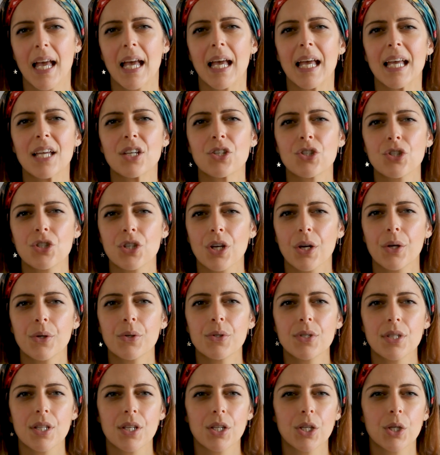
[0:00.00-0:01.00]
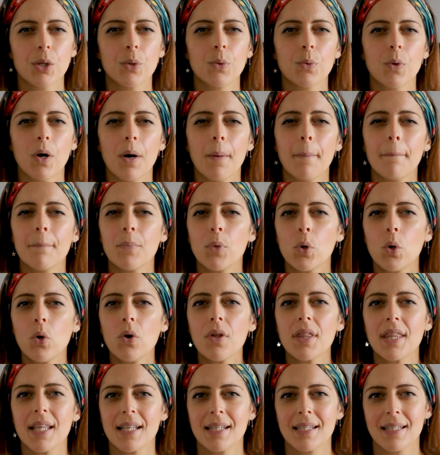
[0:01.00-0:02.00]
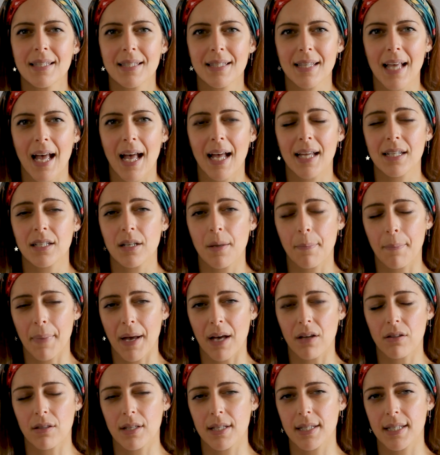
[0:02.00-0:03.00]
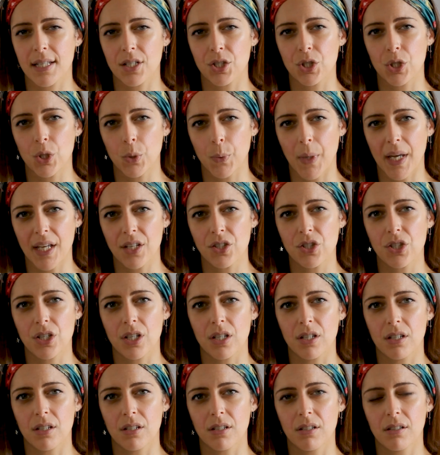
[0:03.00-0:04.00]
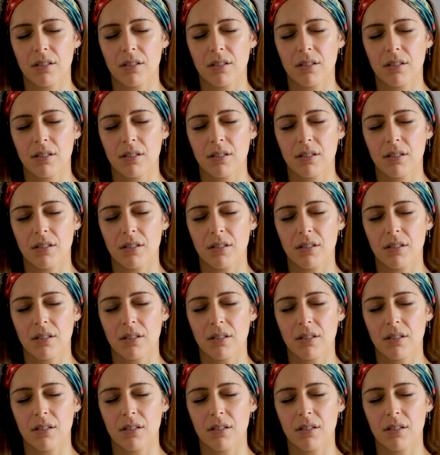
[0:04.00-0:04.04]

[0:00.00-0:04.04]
It shows that you are more than sad about the situation.